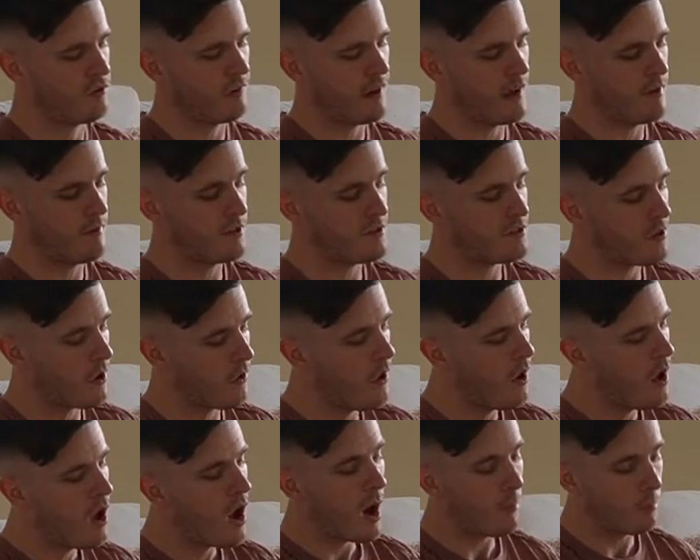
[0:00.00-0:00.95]
flavour. So
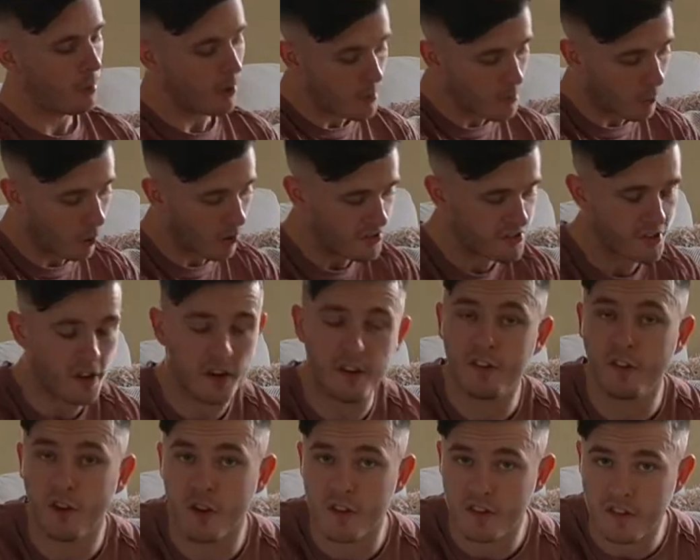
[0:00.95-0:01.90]
I'm probably more excited to
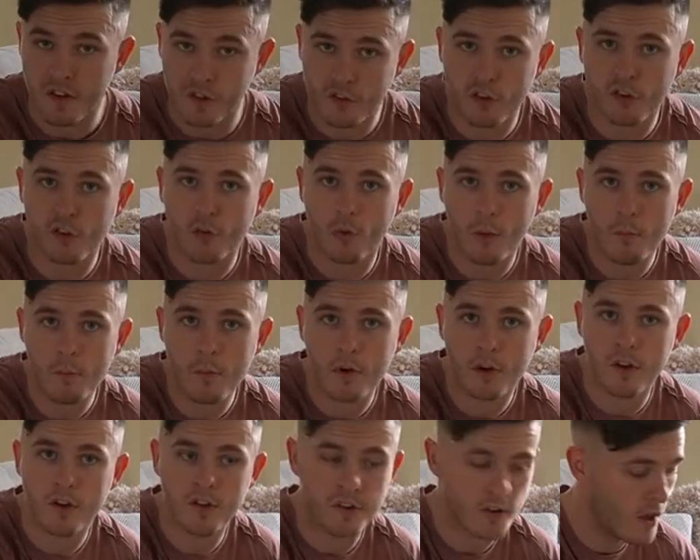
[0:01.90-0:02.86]
try the citrus one,
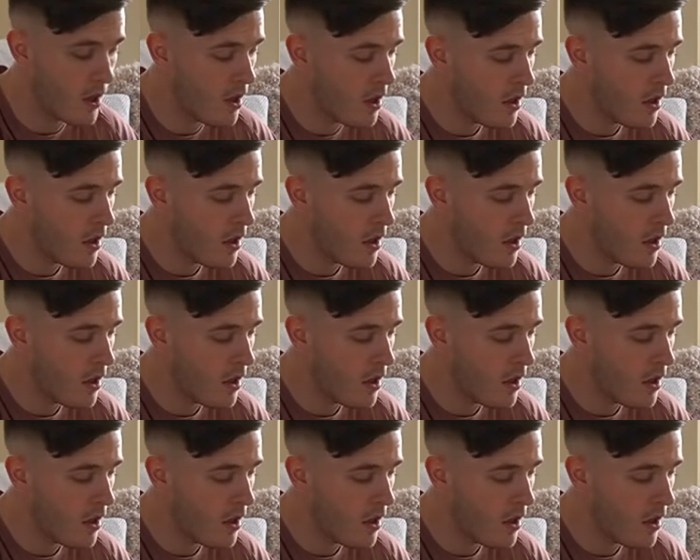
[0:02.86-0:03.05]
because